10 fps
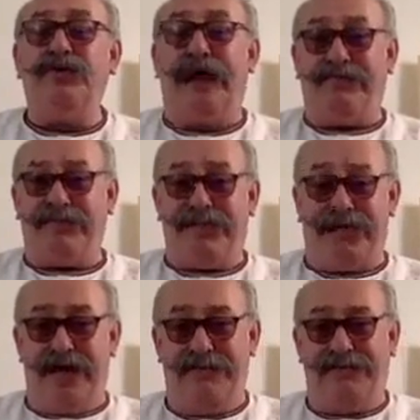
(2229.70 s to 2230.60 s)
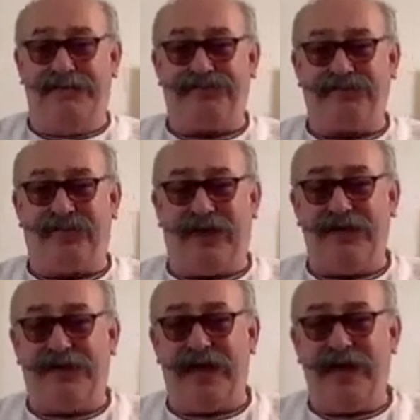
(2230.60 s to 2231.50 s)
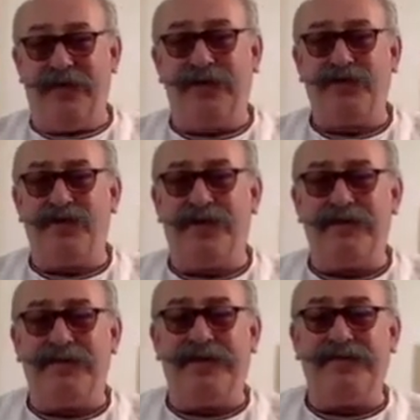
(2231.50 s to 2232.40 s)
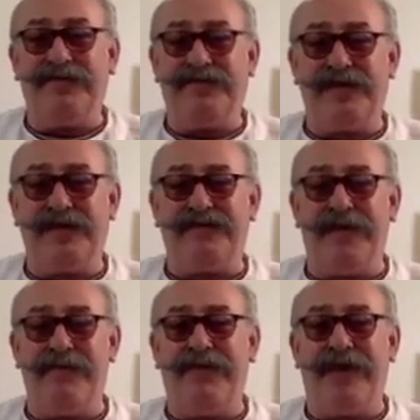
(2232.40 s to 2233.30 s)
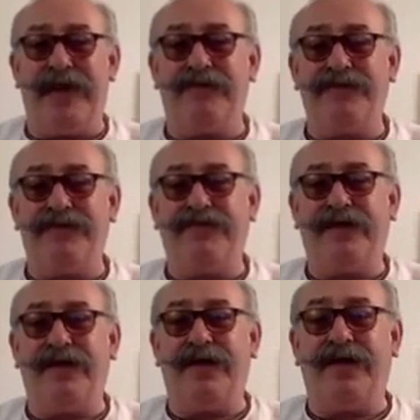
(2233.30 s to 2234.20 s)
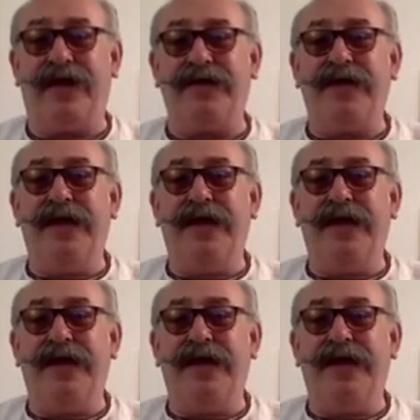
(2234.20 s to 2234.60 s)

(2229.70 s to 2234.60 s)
Amsterdam. Okay, and we're talking about the middle of September now, something like that.